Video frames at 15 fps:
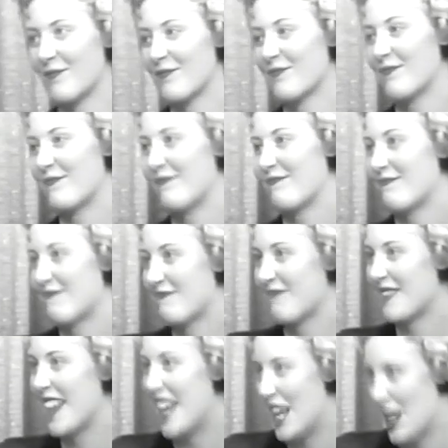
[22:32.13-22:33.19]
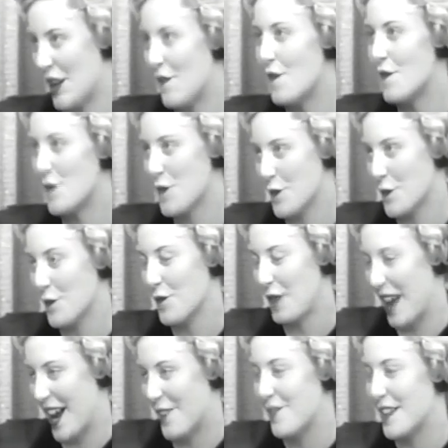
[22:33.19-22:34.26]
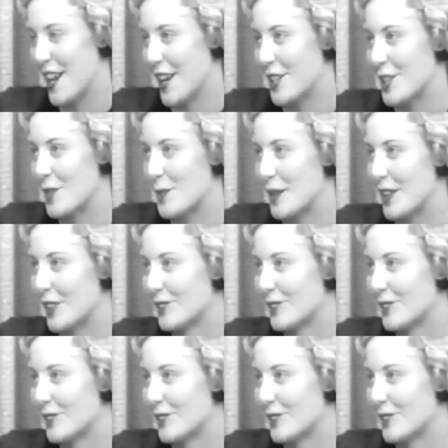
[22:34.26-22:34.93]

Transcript: Give me an opener, at least four. 5000 Bill. All